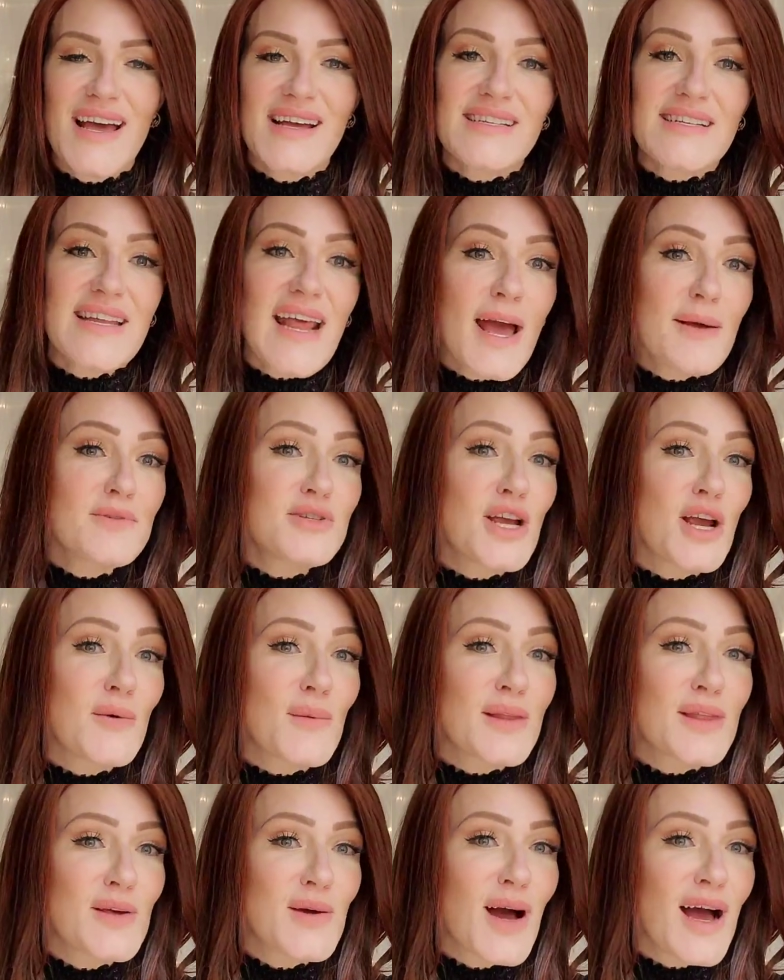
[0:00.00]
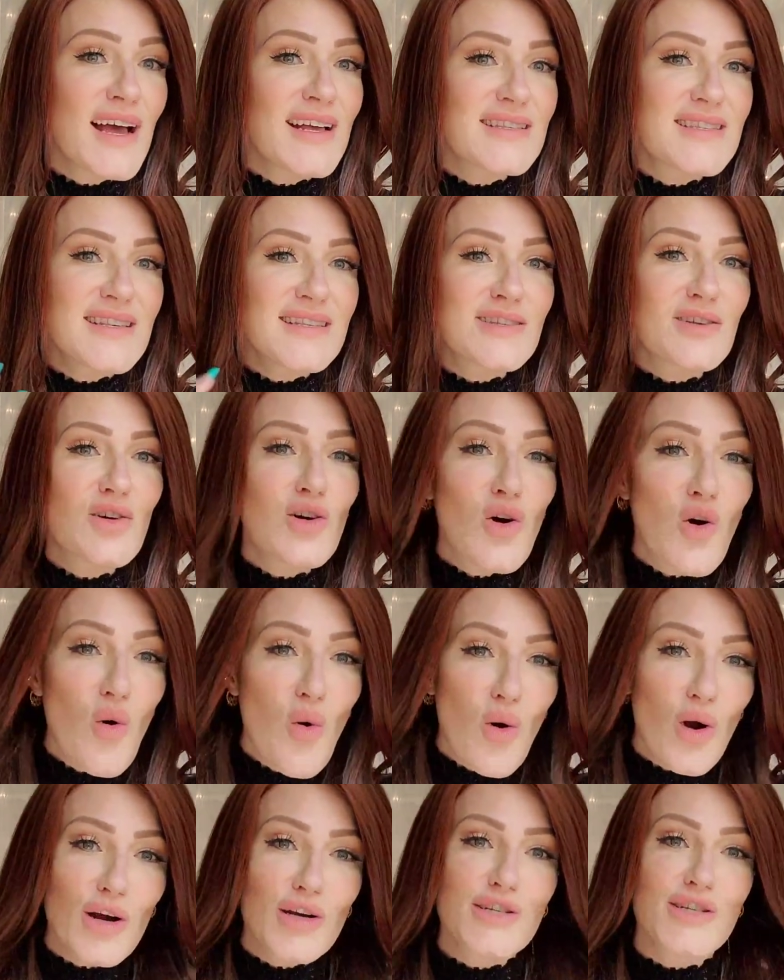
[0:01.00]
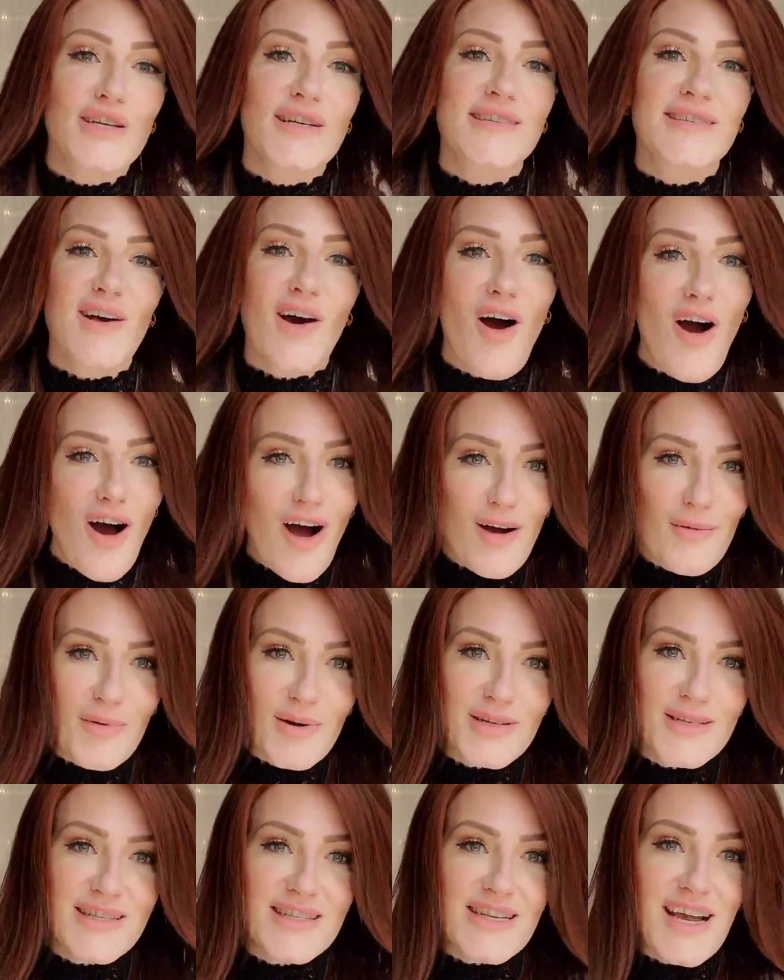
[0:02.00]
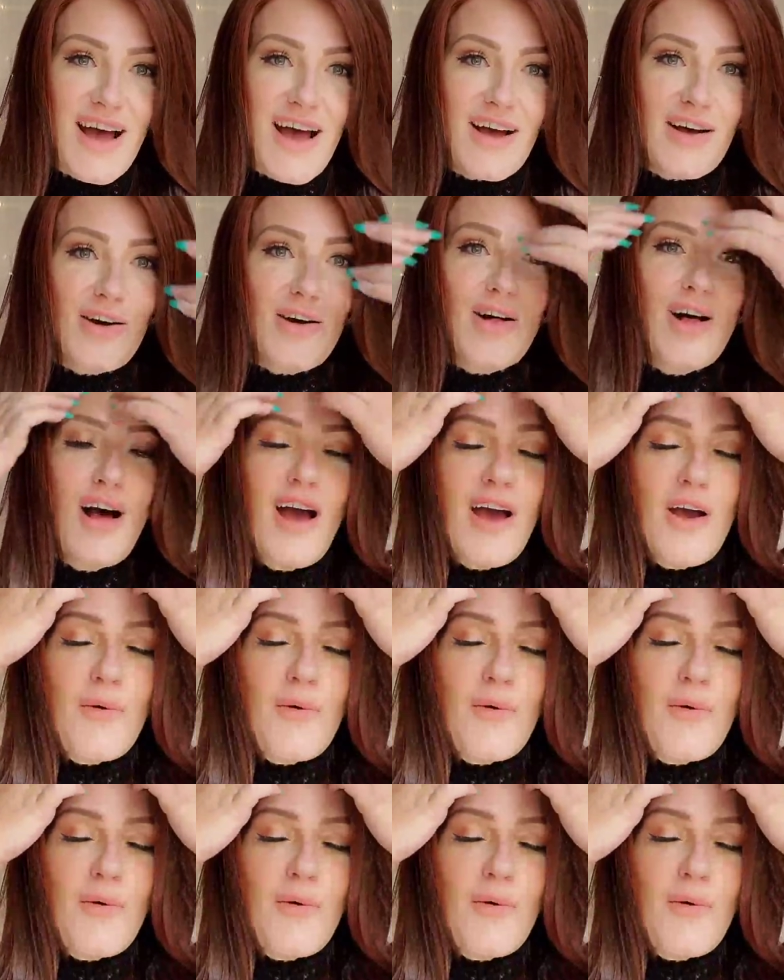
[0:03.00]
Today I'm sharing with you guys this gorgeous auburn style,